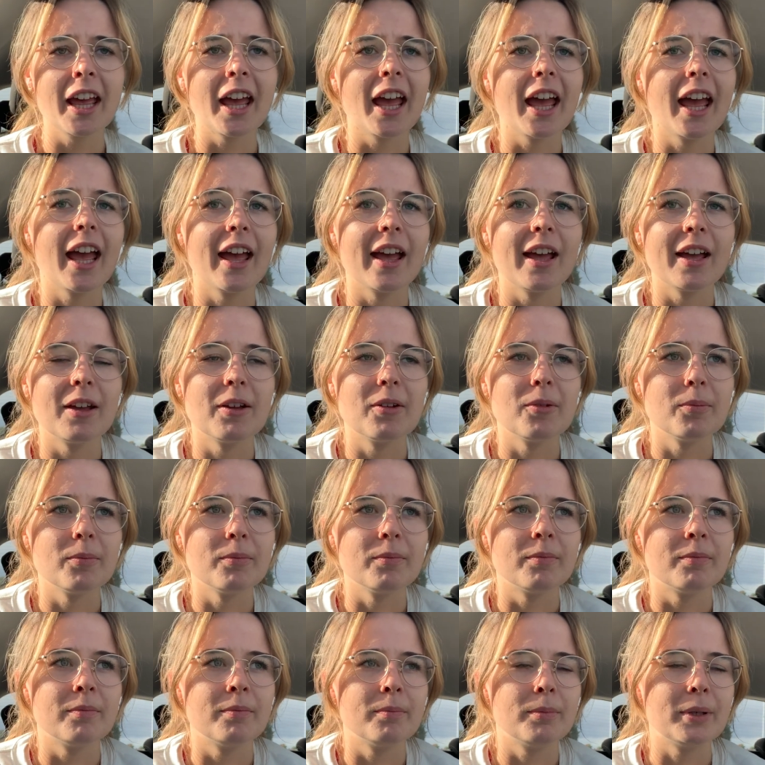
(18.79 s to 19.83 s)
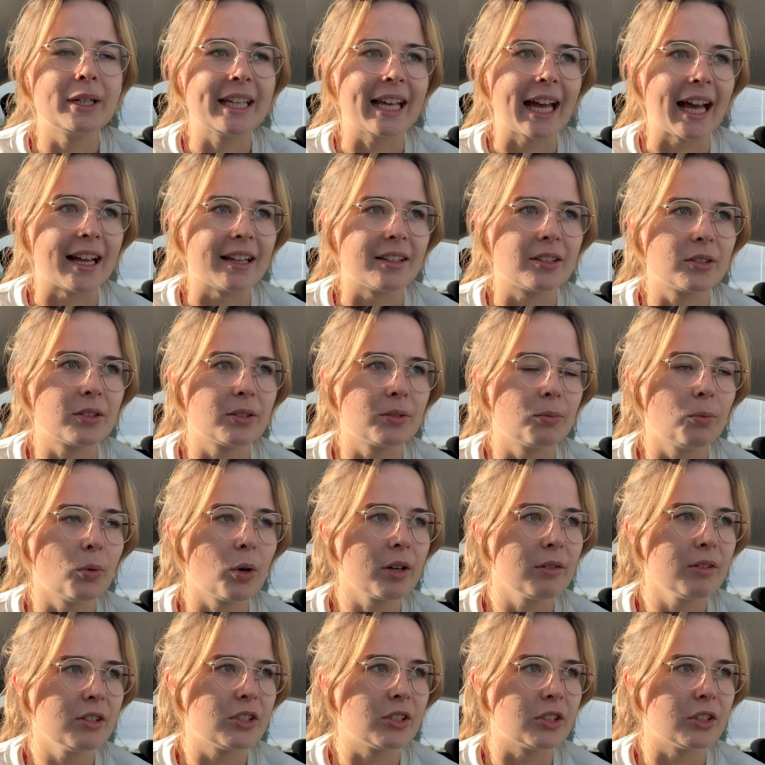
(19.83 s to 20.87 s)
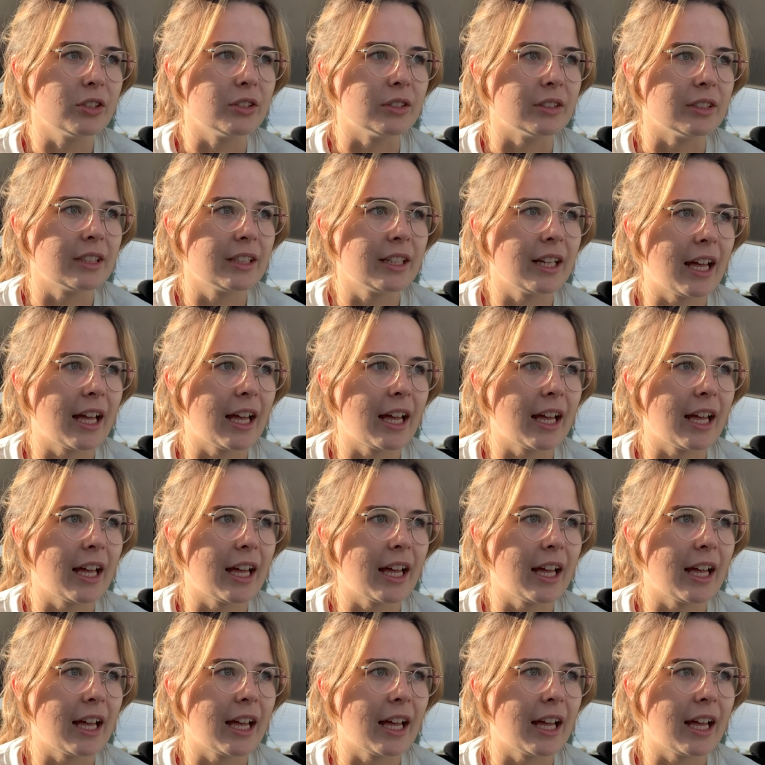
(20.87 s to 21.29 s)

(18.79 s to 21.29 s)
But yes, what a result.